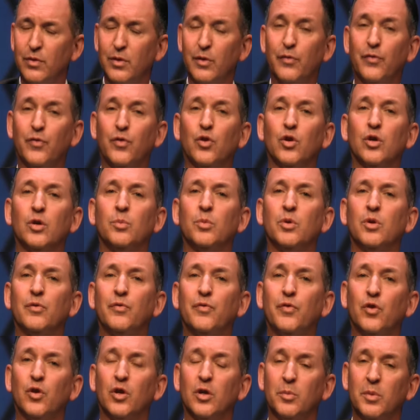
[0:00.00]
The former
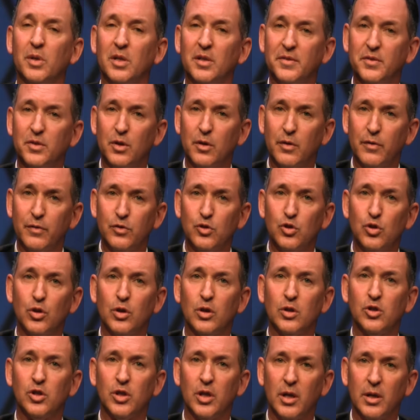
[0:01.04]
foreign minister of
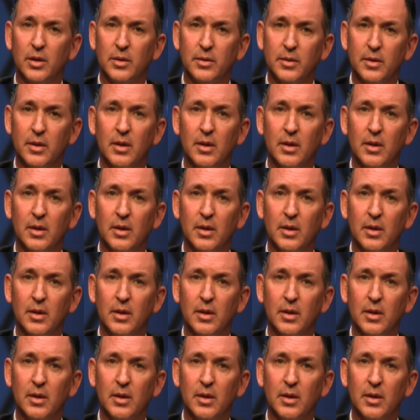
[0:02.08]
Georgia